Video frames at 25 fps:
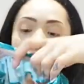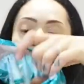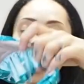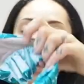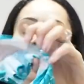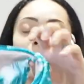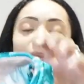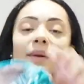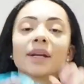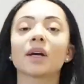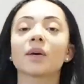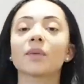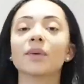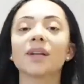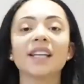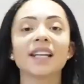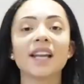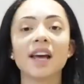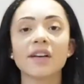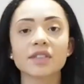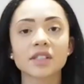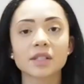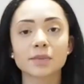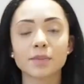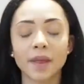I mean, I would
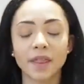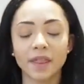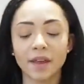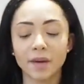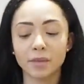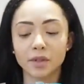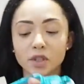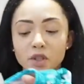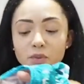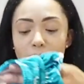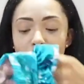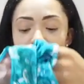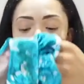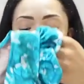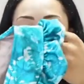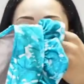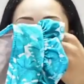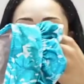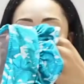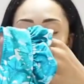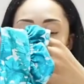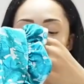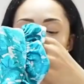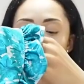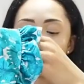never spend that much money on a
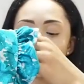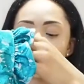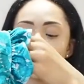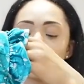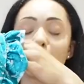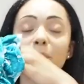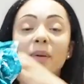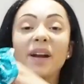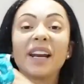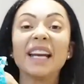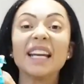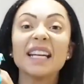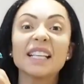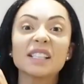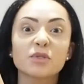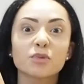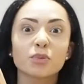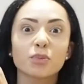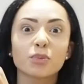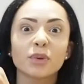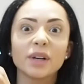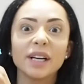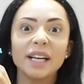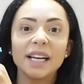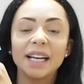swimsuit, but it is
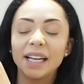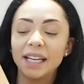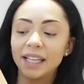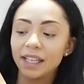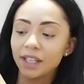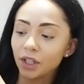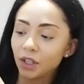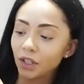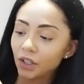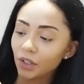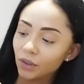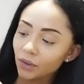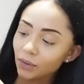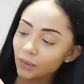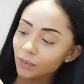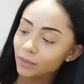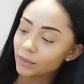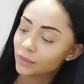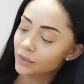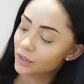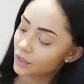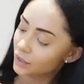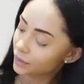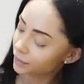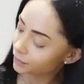really
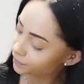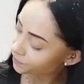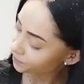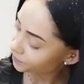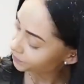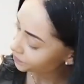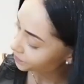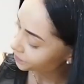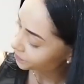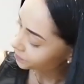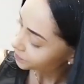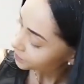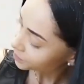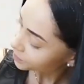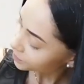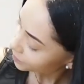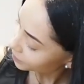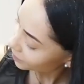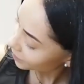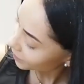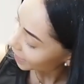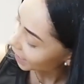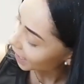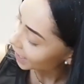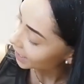cute.
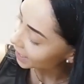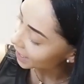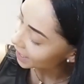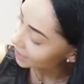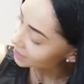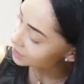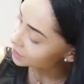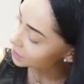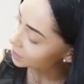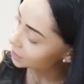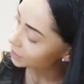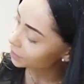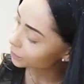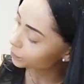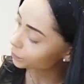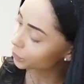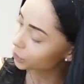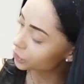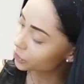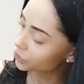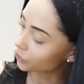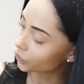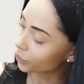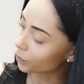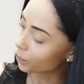And it has a
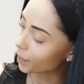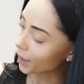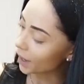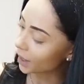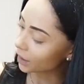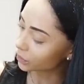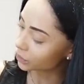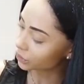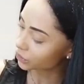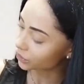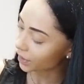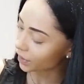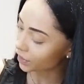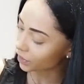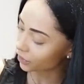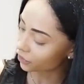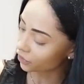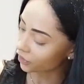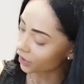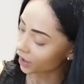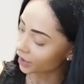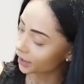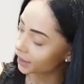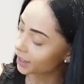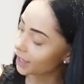beautiful belt around the
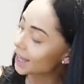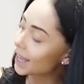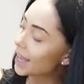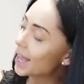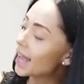front.